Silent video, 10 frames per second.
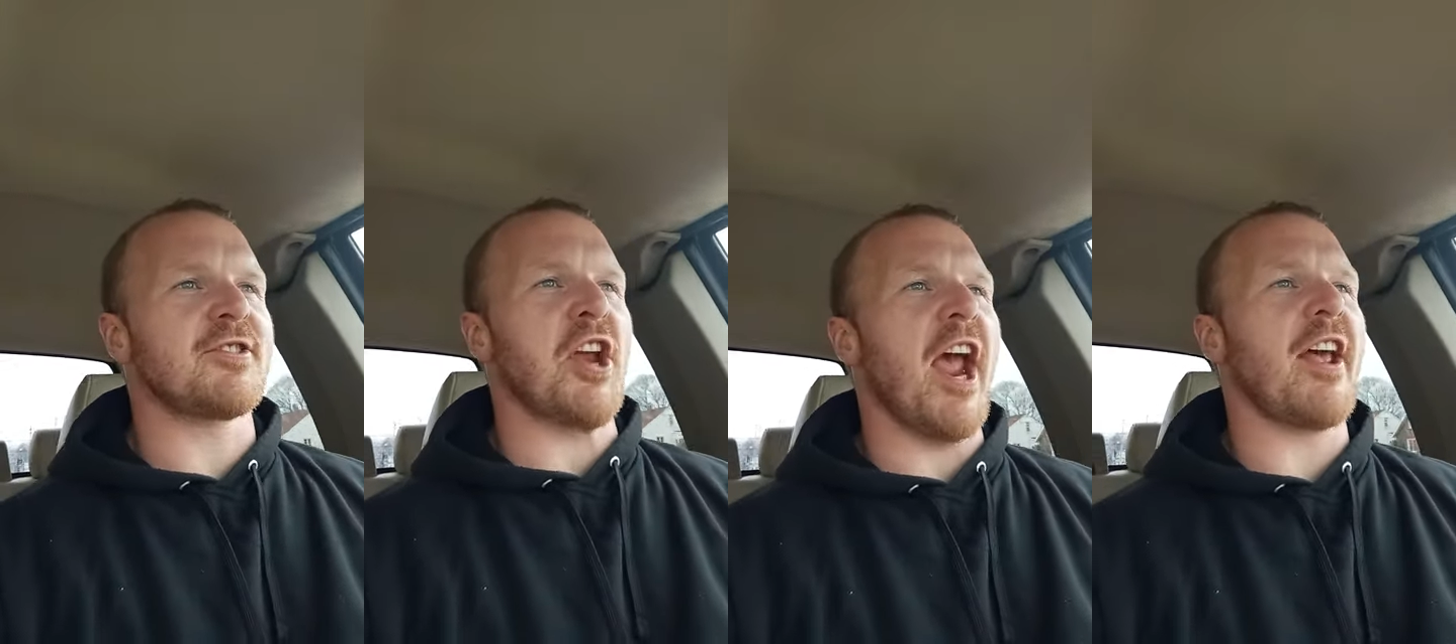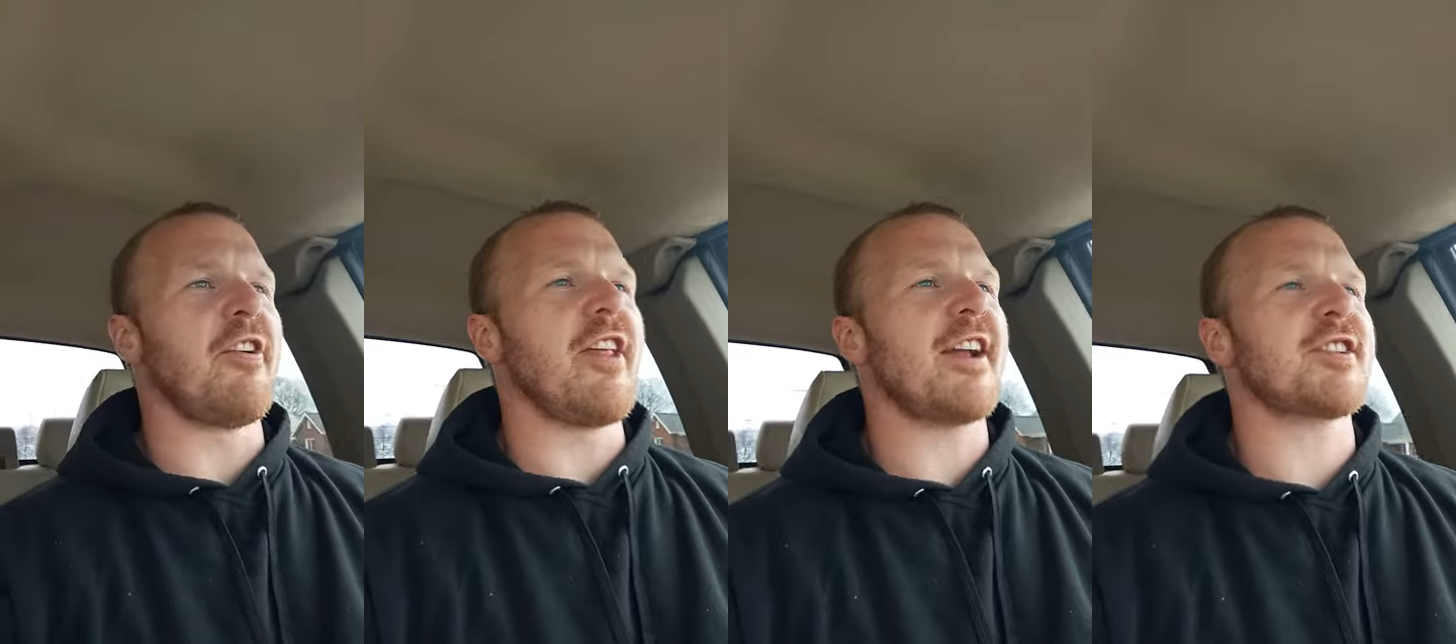
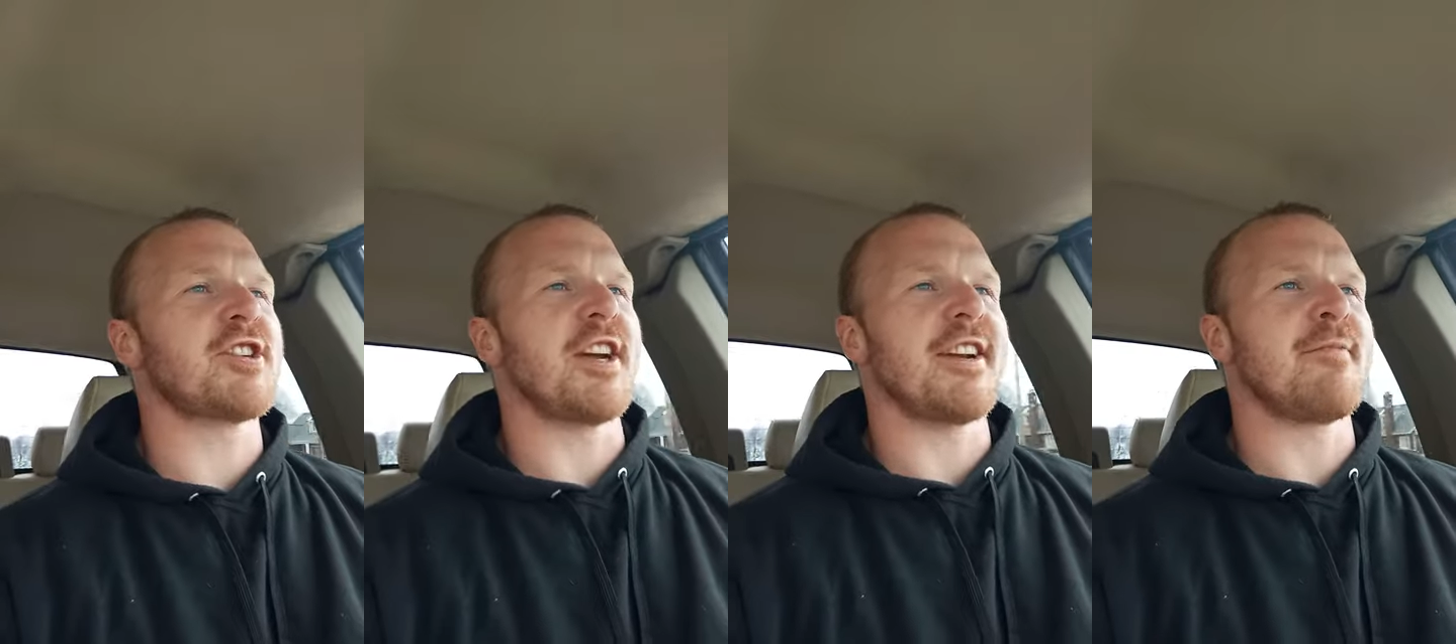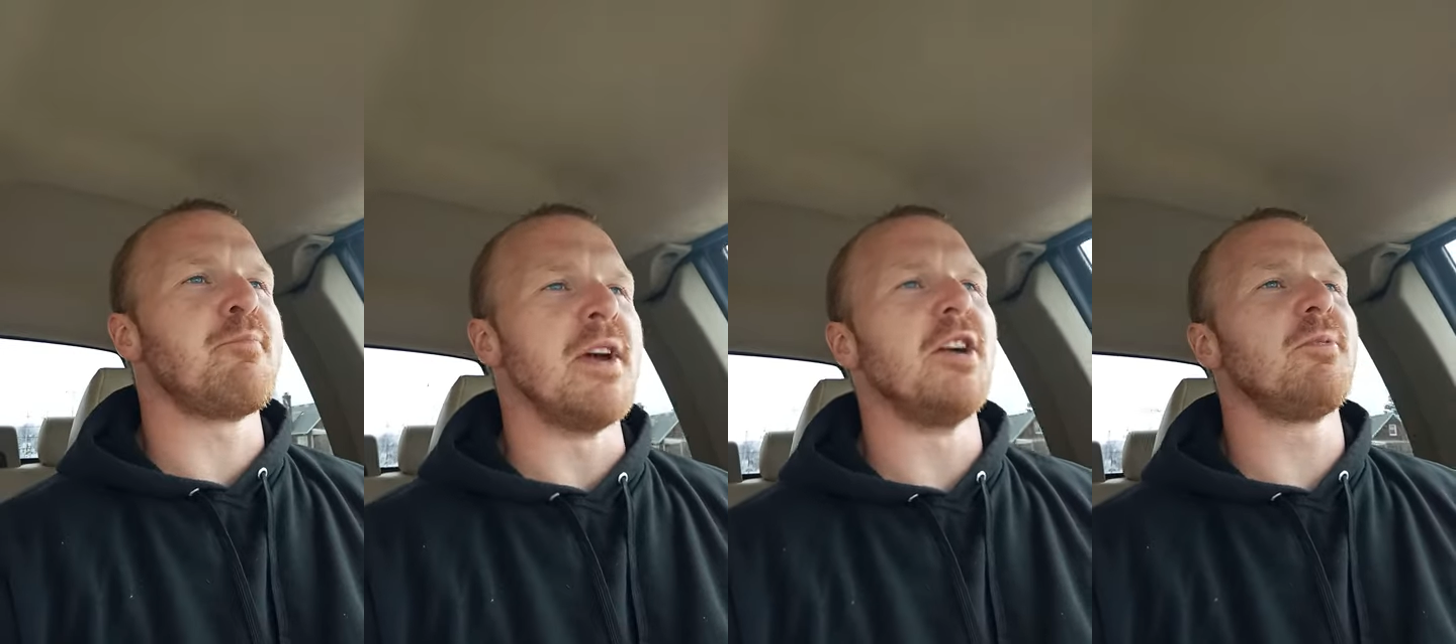channel that shit
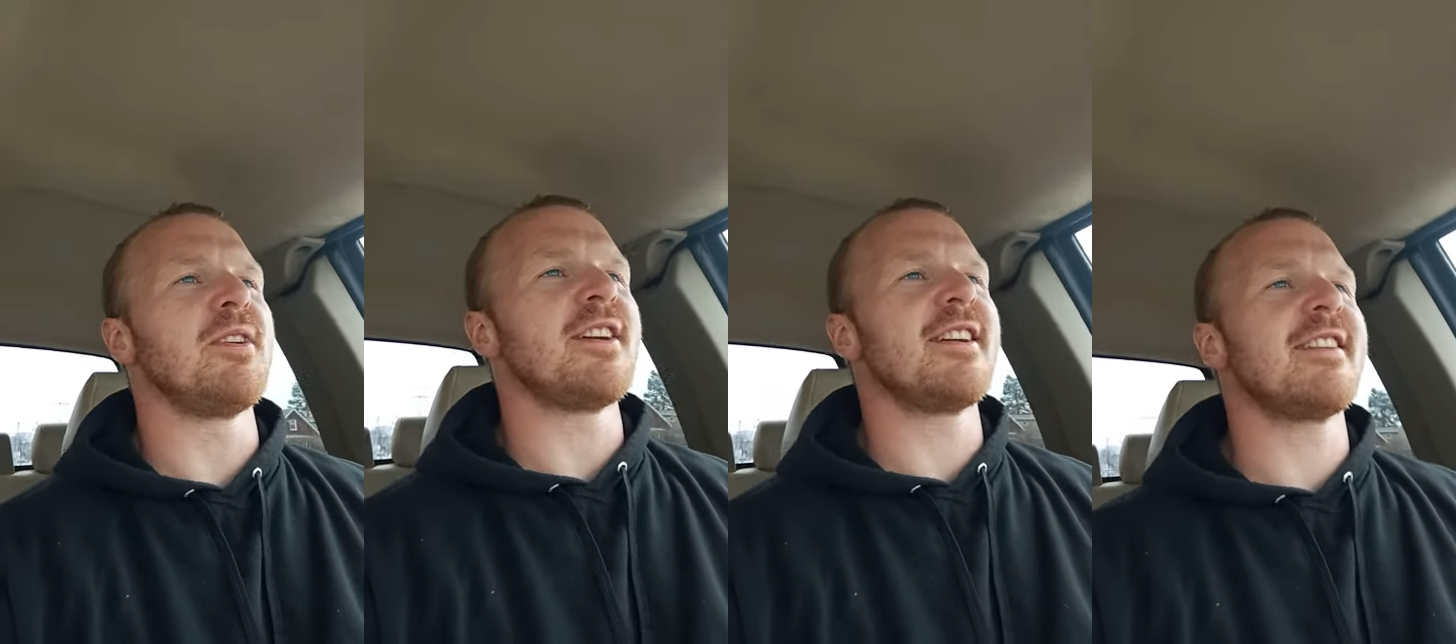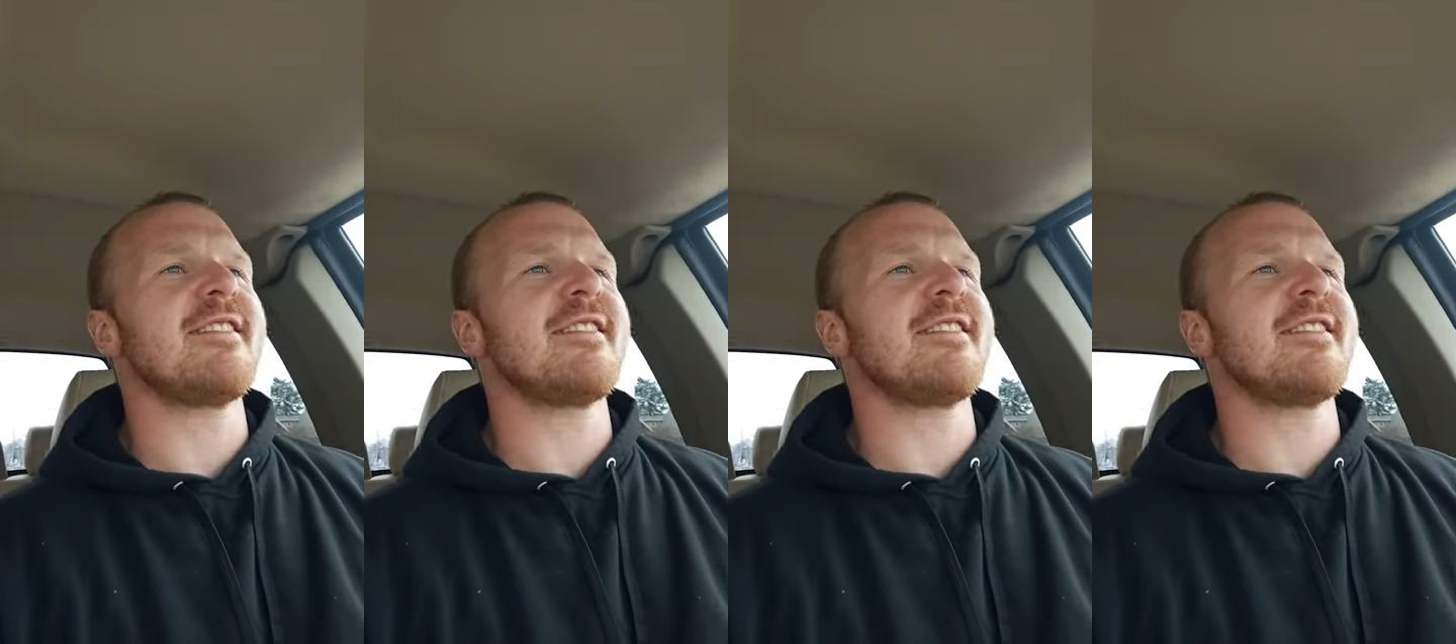and build with it.